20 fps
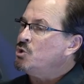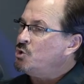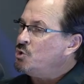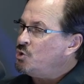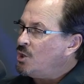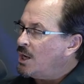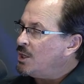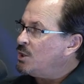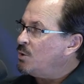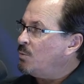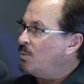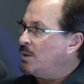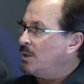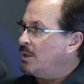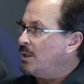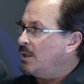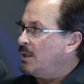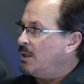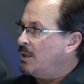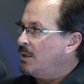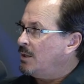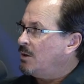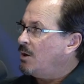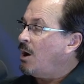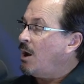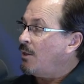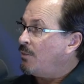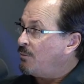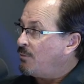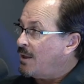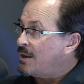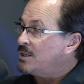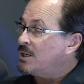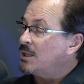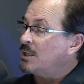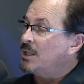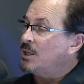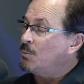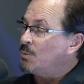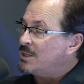genuinely,
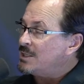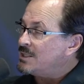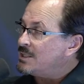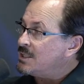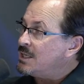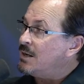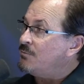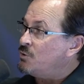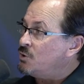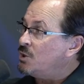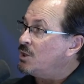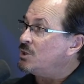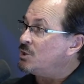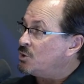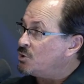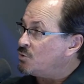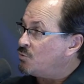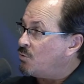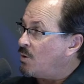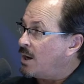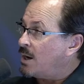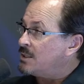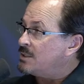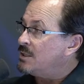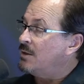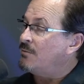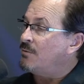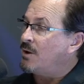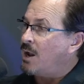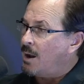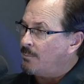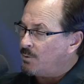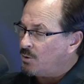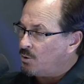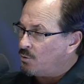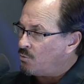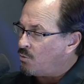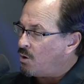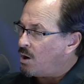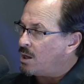authentically received Jesus Christ, mm-hmm. they've come to
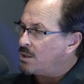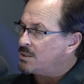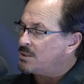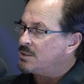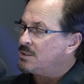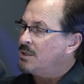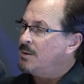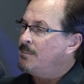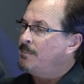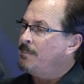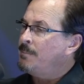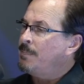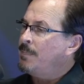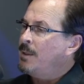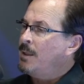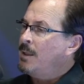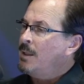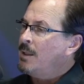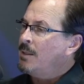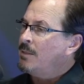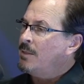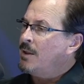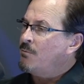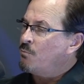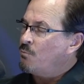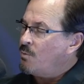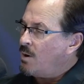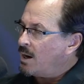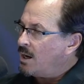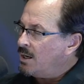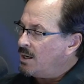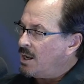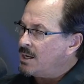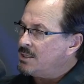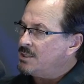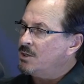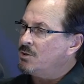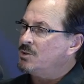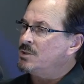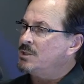the cross. They've
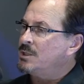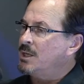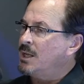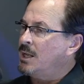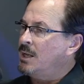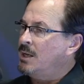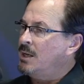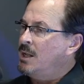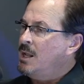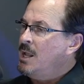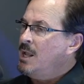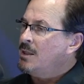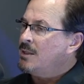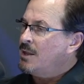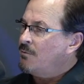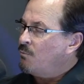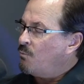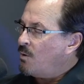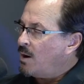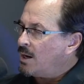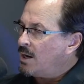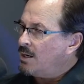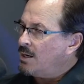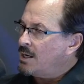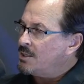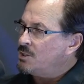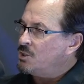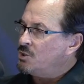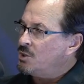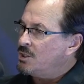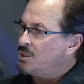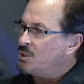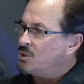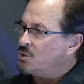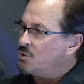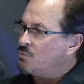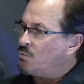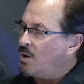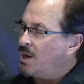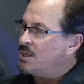recognized their sin. They've recognized that
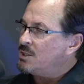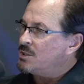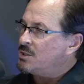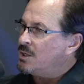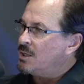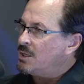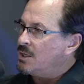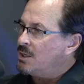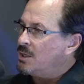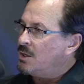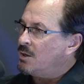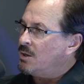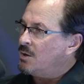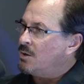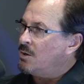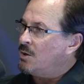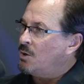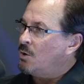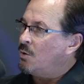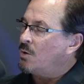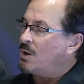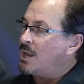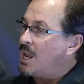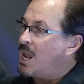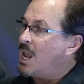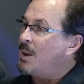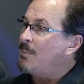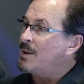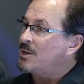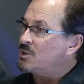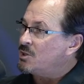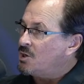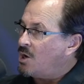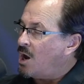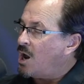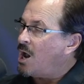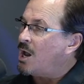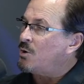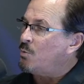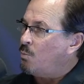Jesus Christ you know, came as
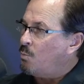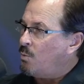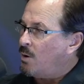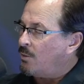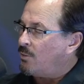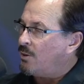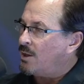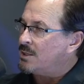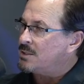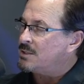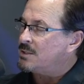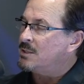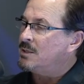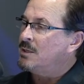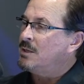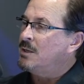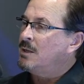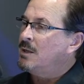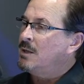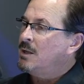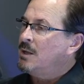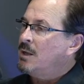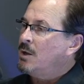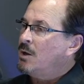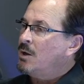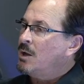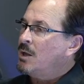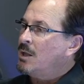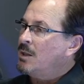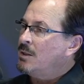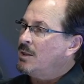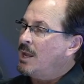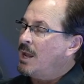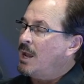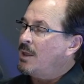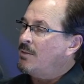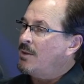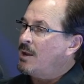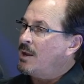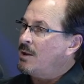God with us.
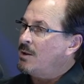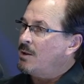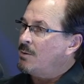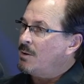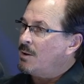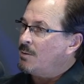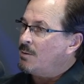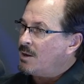They they